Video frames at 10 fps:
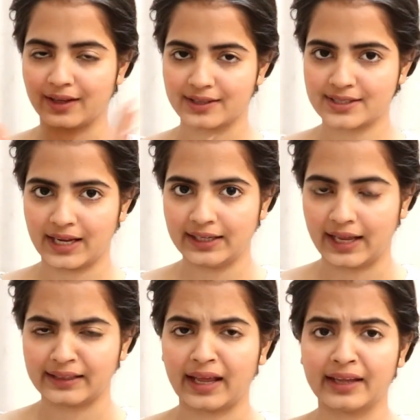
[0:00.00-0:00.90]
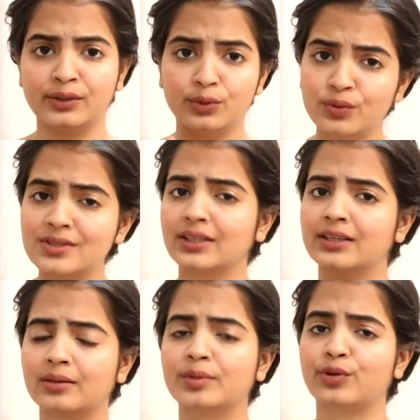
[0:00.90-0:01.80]
hairstyle, and I use a
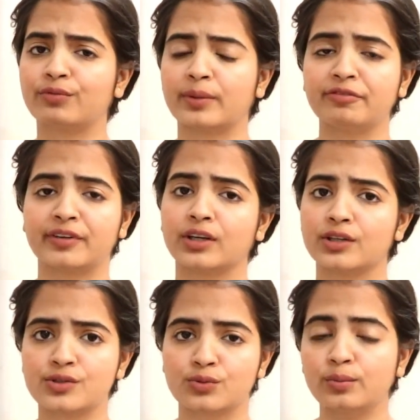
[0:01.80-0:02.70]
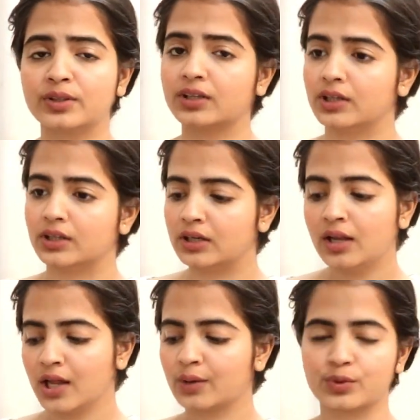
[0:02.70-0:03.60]
little bit of my fingers too, but the girl
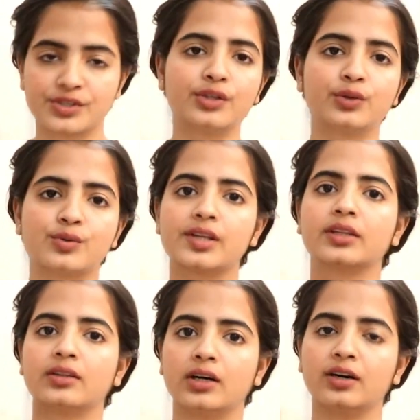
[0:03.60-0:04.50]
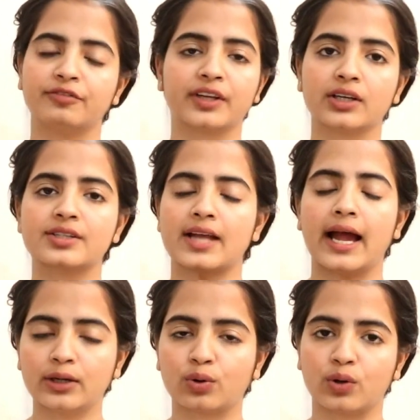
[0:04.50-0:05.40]
wasn't using her fingers
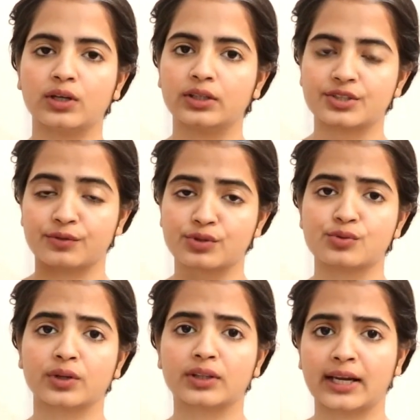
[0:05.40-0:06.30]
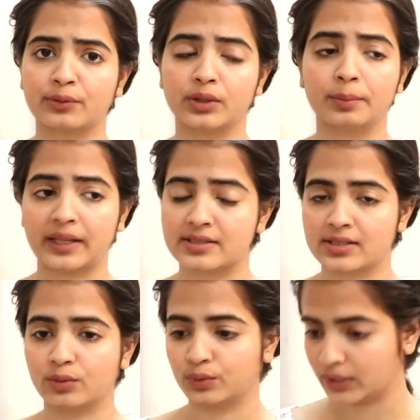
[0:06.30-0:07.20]
at all. She was doing that with a
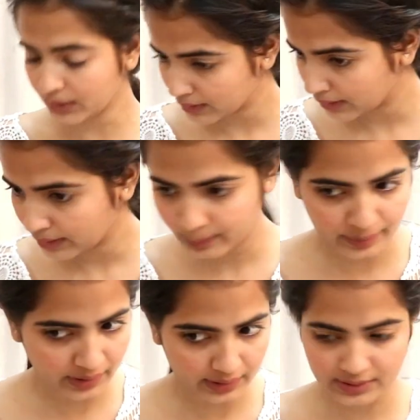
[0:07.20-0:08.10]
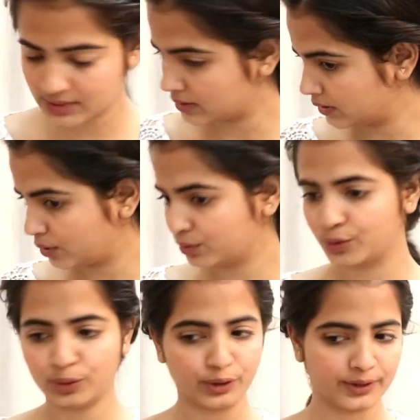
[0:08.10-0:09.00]
pencil only. But yeah, this turned out
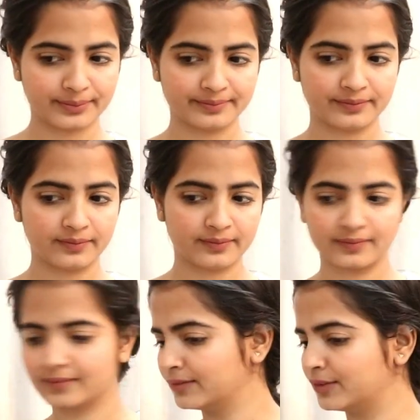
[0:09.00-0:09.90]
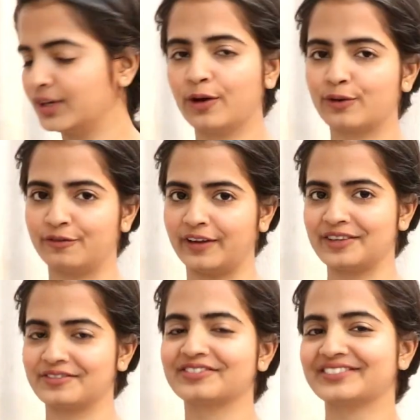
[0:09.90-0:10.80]
good. 3 out of
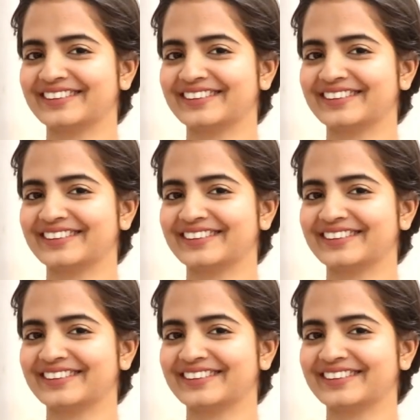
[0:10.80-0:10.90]
5.